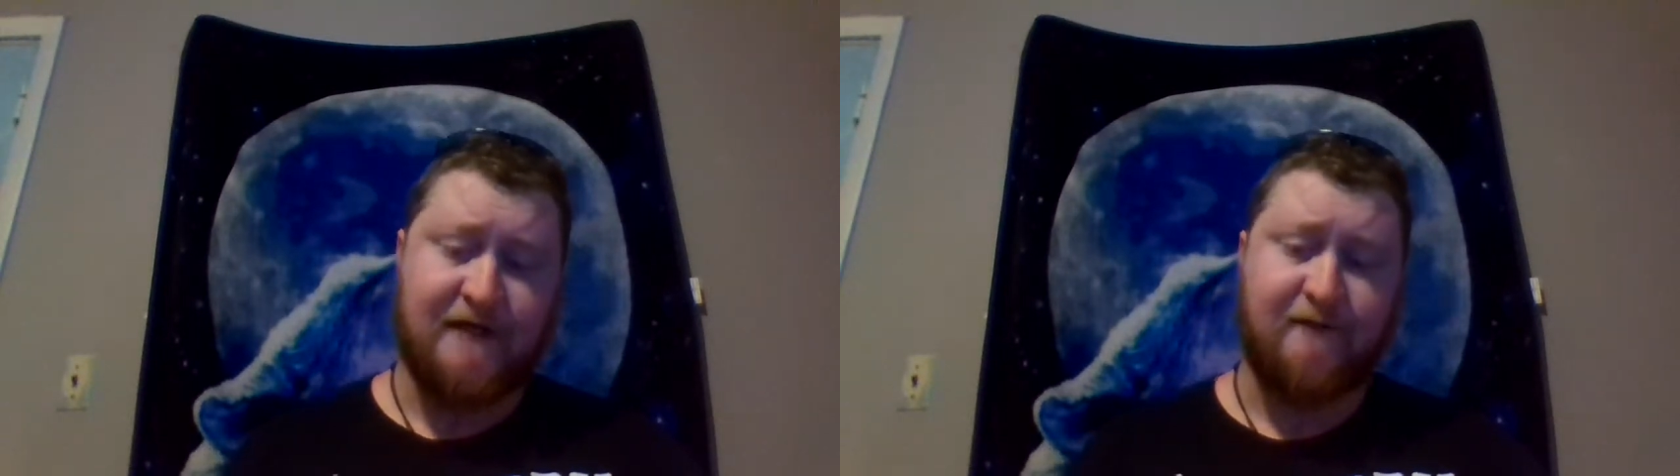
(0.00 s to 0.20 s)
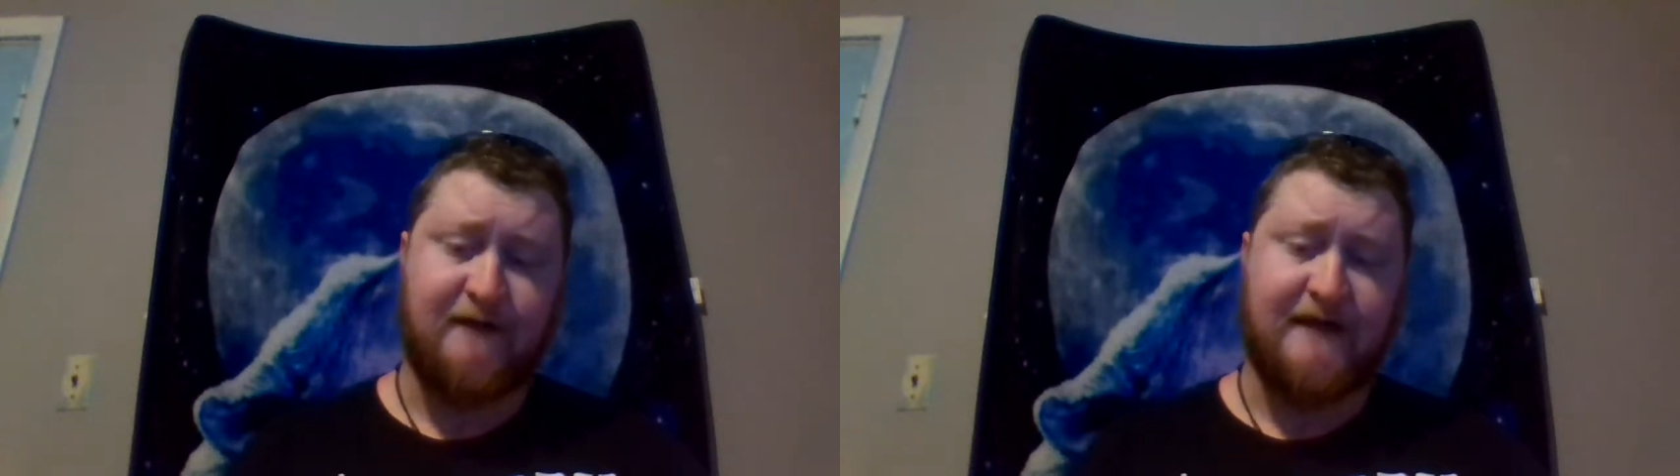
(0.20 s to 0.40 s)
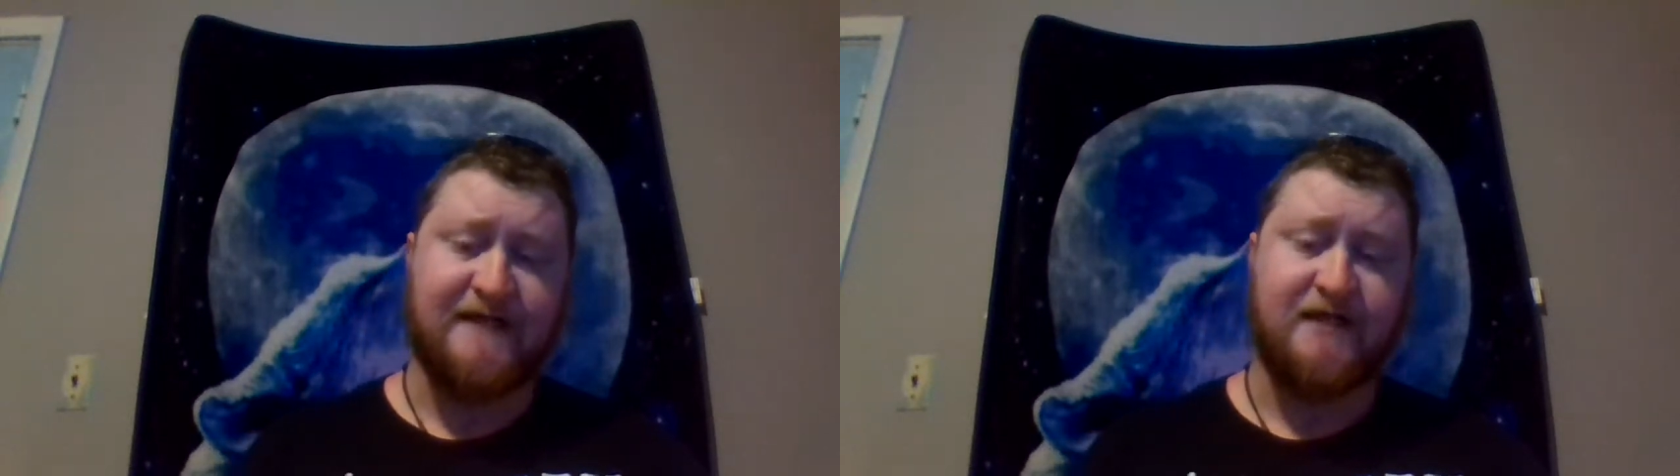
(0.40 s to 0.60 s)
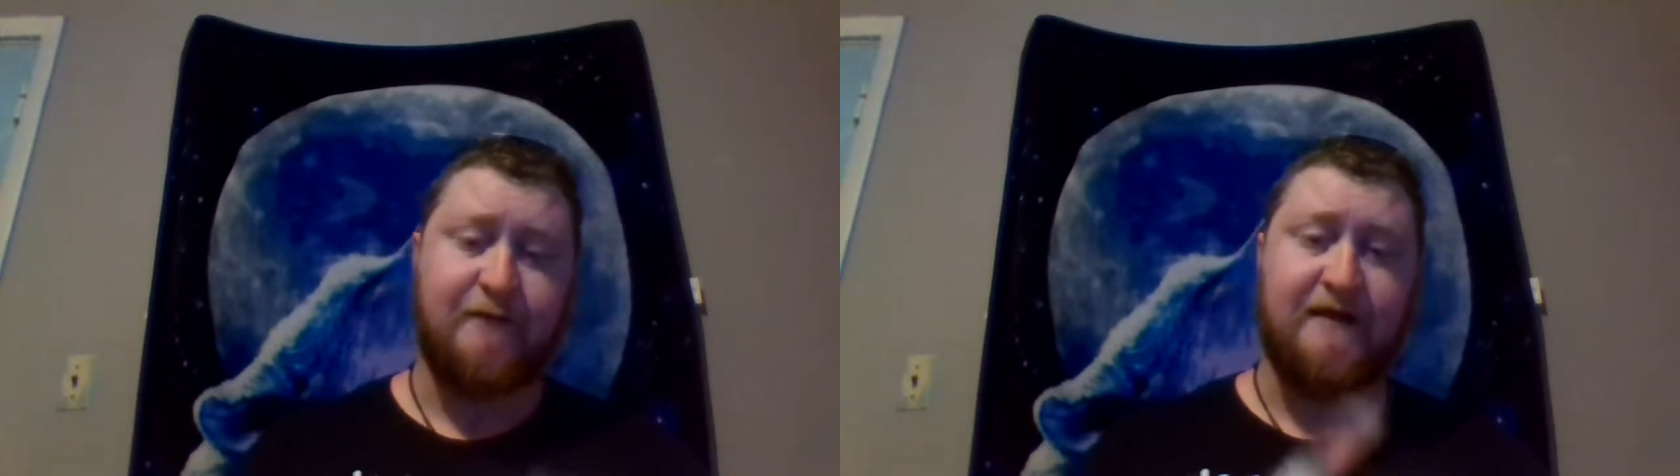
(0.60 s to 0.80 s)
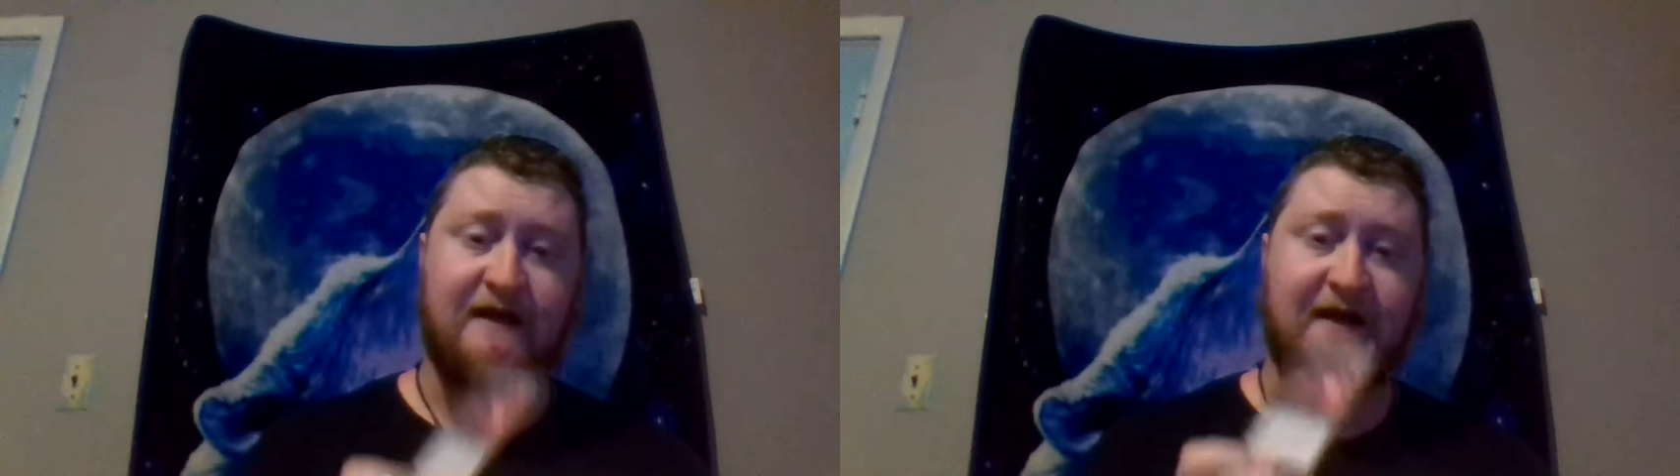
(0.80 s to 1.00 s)
and you gain
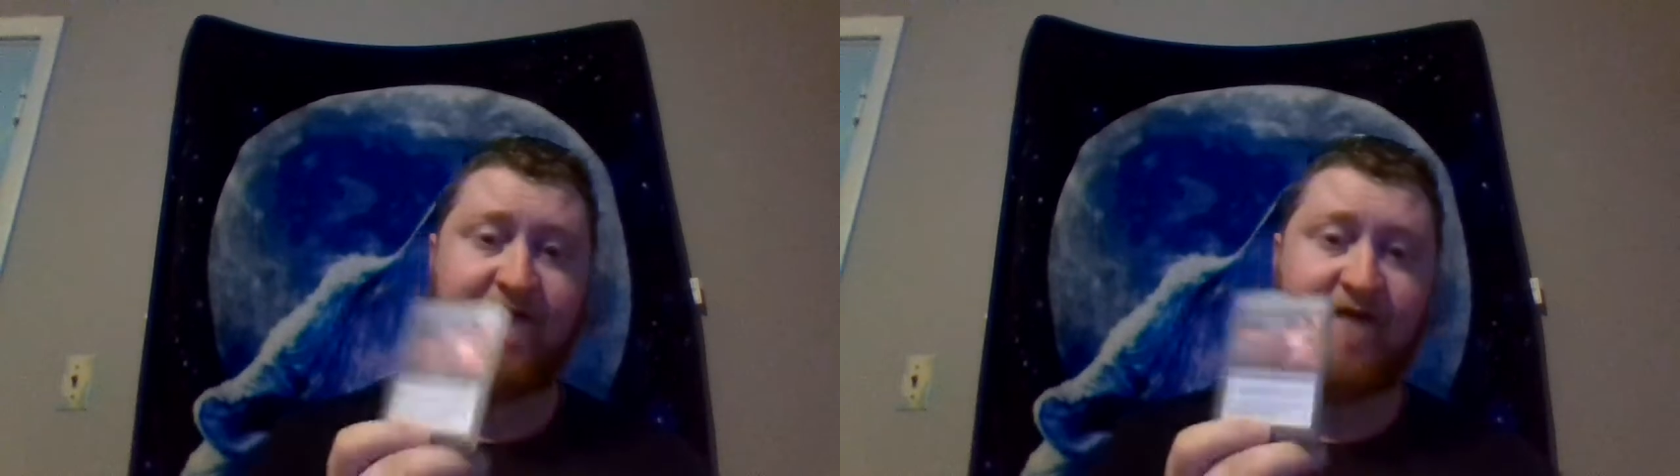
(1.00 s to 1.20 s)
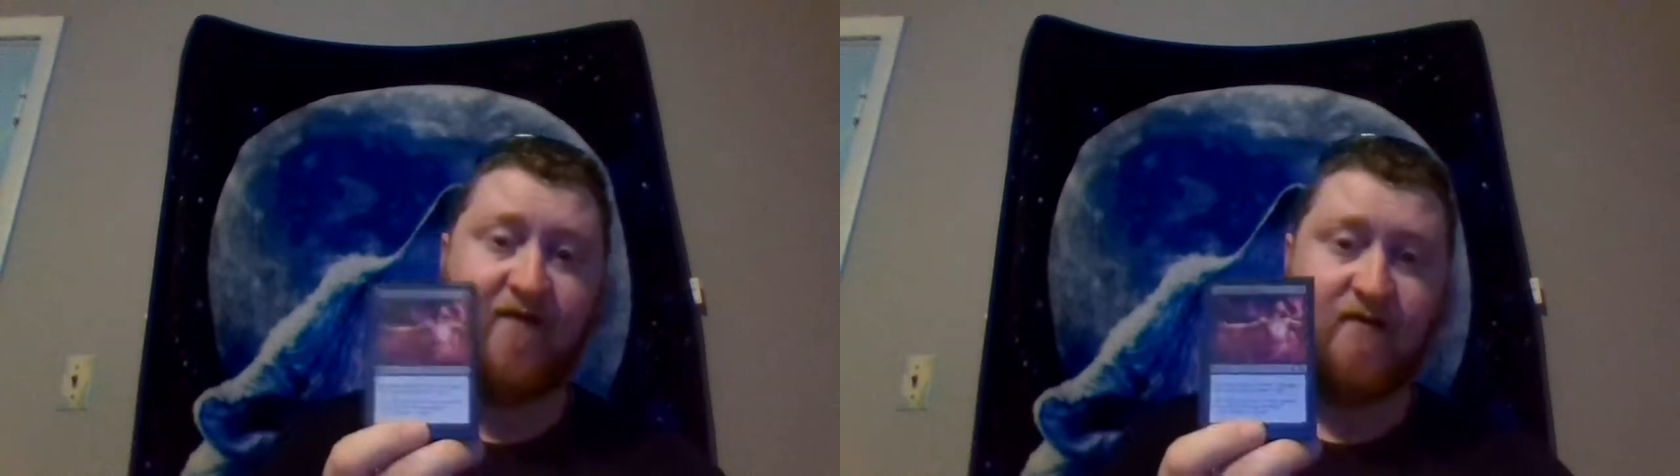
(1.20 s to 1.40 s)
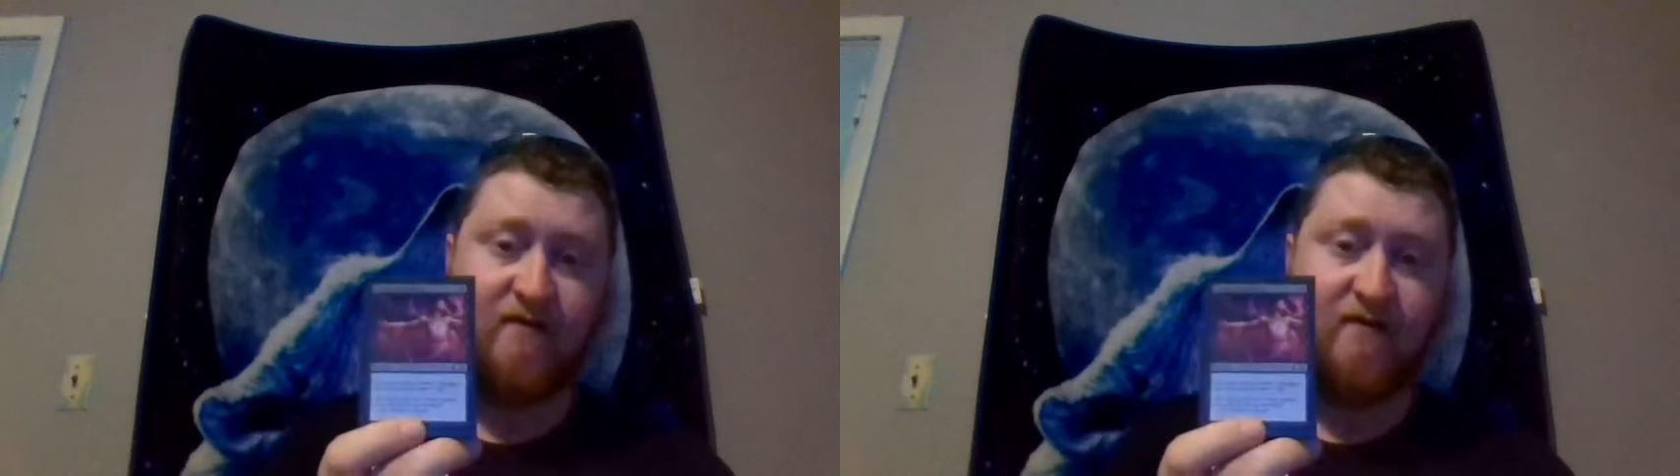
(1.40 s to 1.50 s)
3 life.